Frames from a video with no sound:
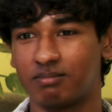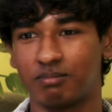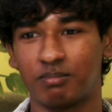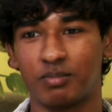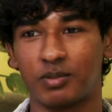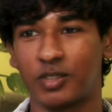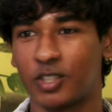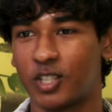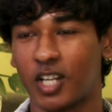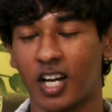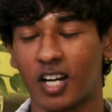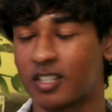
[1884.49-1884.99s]

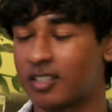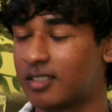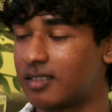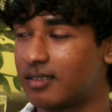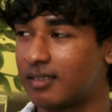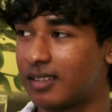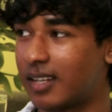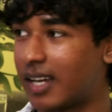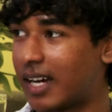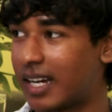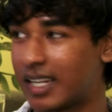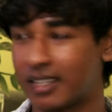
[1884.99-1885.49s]

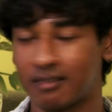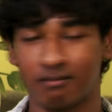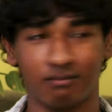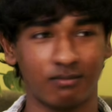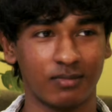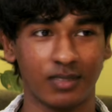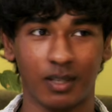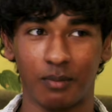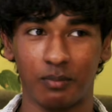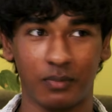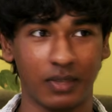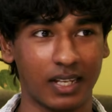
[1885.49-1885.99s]
production line,
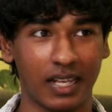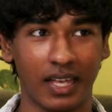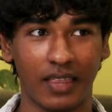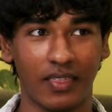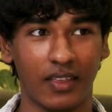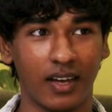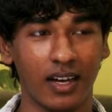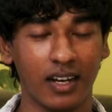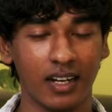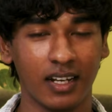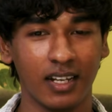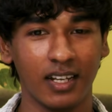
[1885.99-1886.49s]
something like
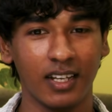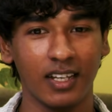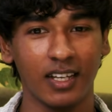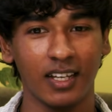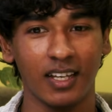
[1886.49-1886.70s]
that,